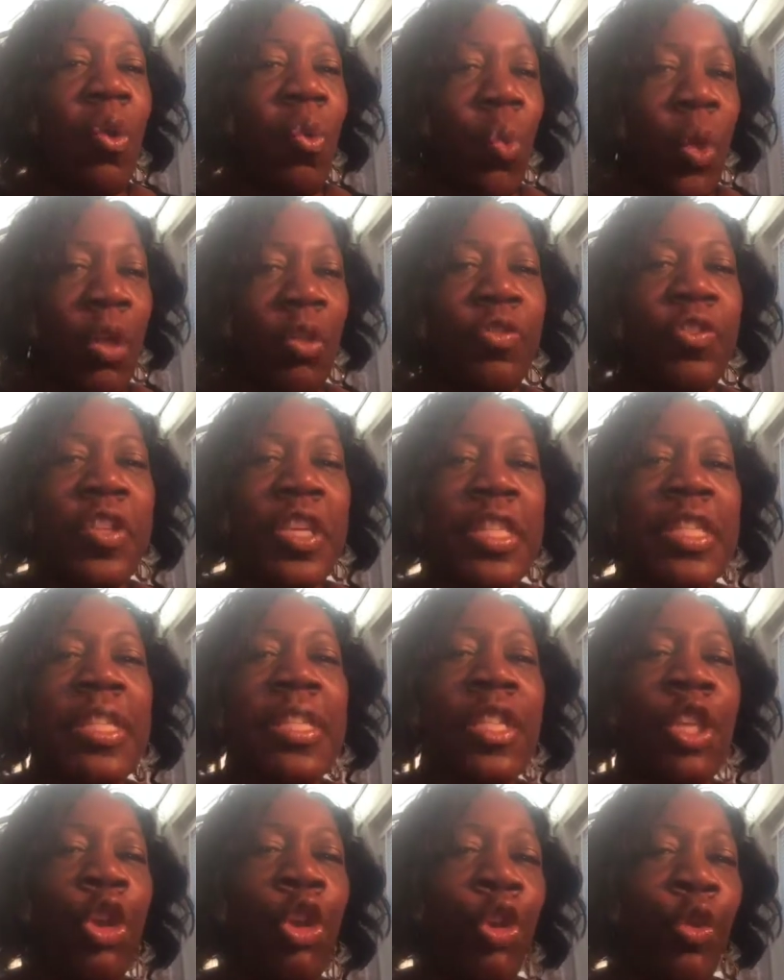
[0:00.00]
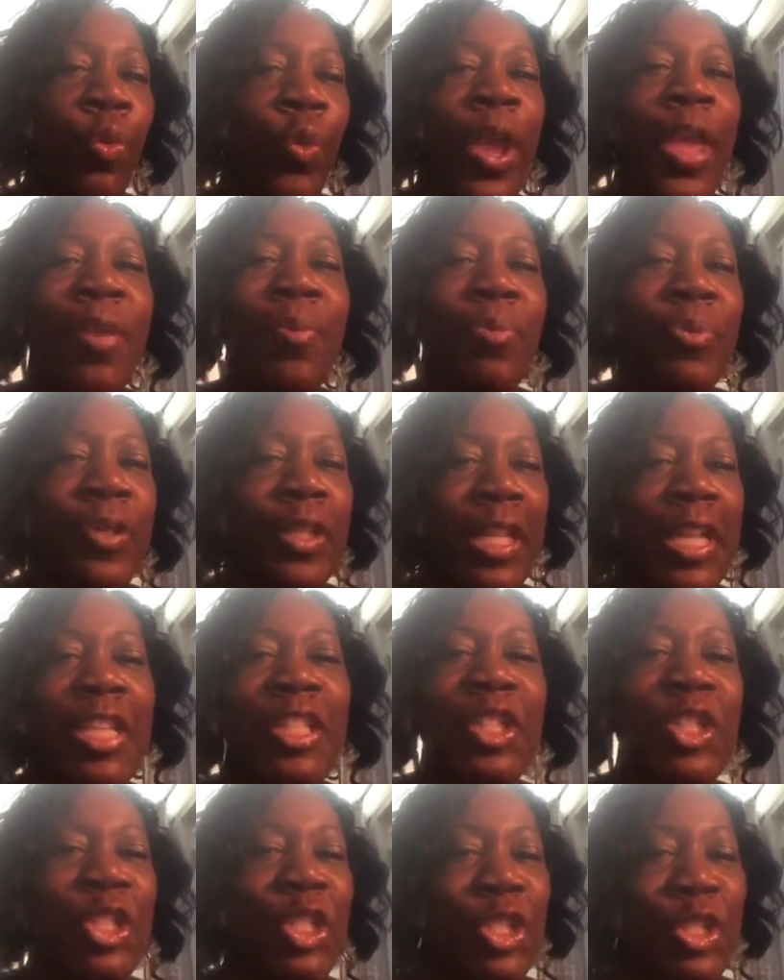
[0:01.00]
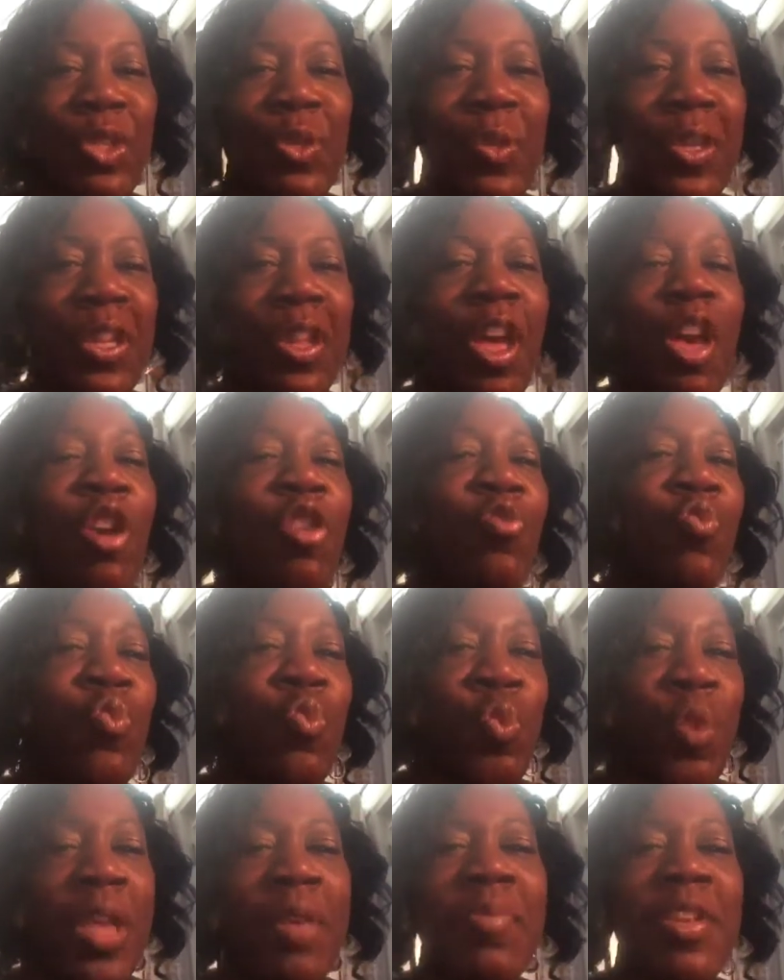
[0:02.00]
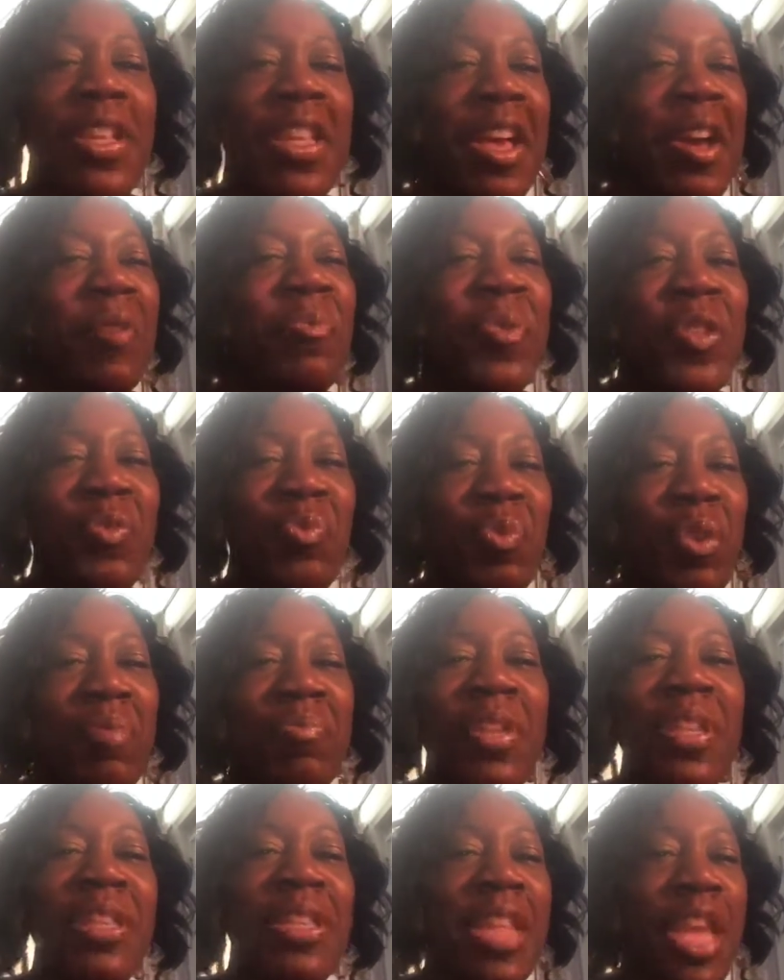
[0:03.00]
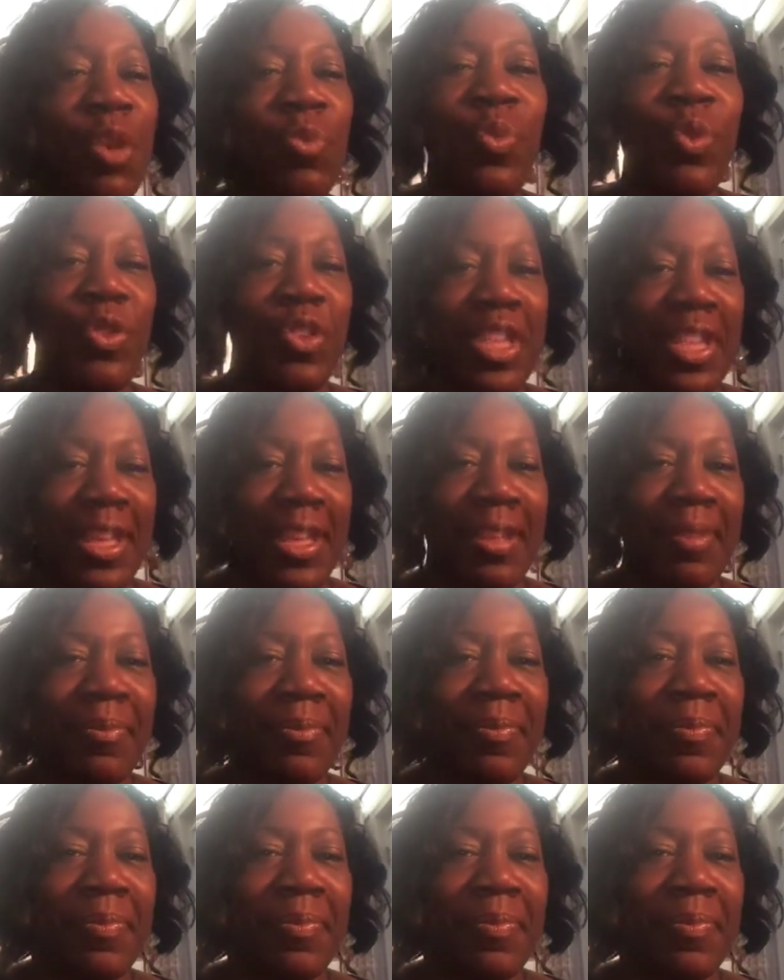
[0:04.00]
Well, this is a great place to do it. Women Helping Women Networking.